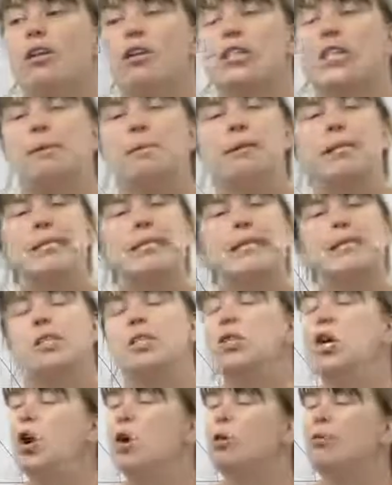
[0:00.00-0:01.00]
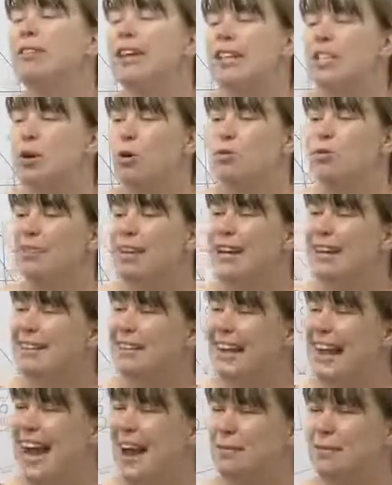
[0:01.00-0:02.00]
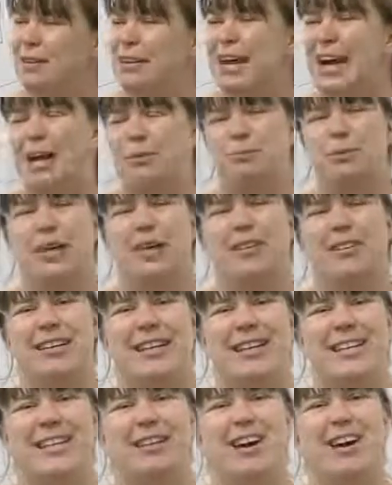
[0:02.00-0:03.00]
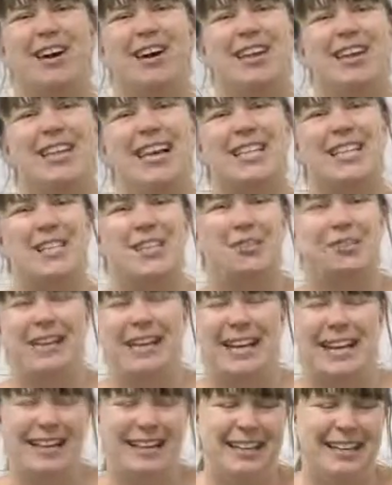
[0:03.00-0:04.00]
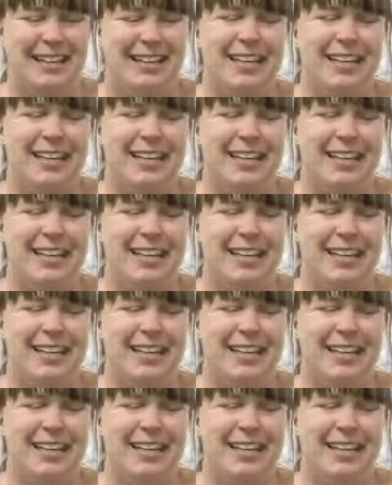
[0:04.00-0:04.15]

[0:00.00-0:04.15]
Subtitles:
Someone says no, they don't think they have a library. Oh, that's okay.